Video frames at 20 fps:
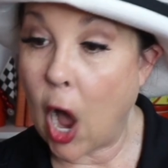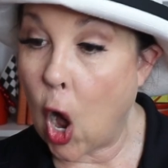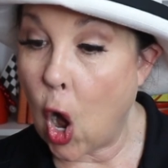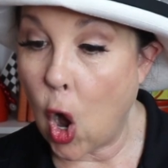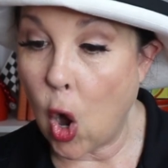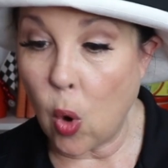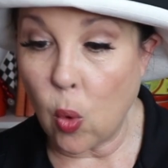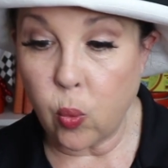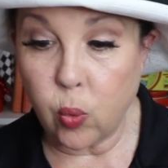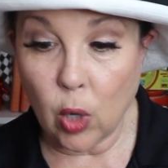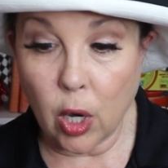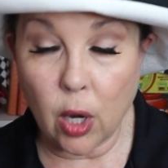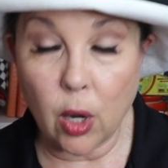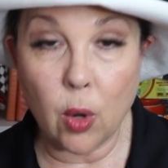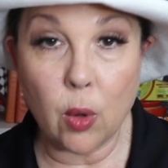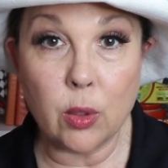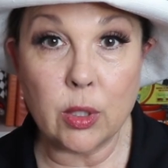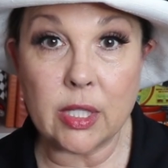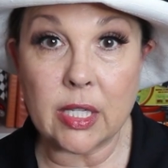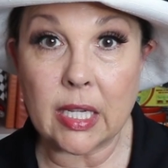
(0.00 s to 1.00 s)
All
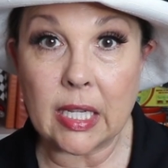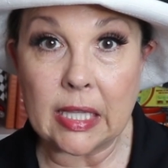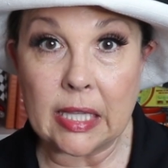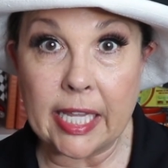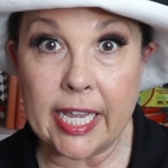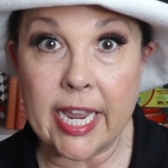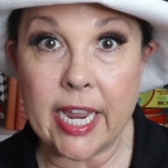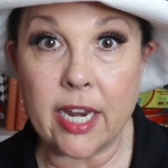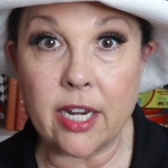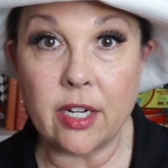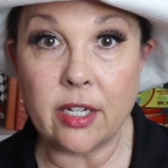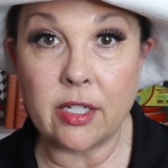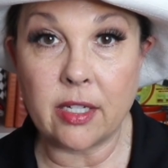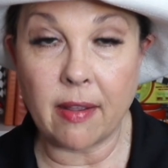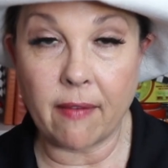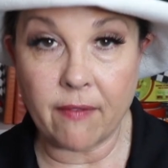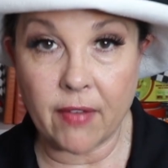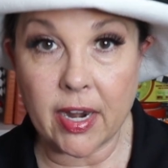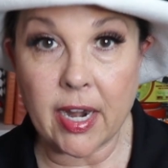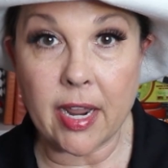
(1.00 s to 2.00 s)
roads lead
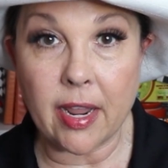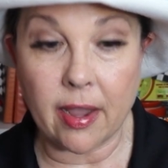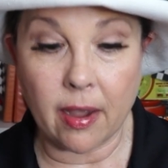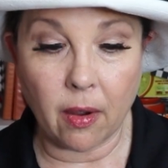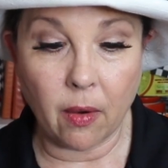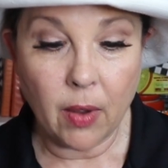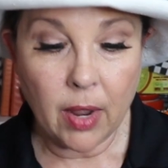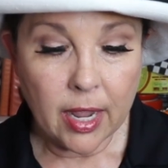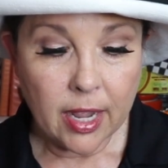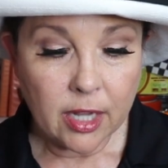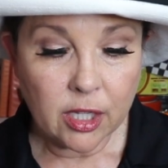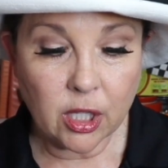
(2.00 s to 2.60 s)
to video.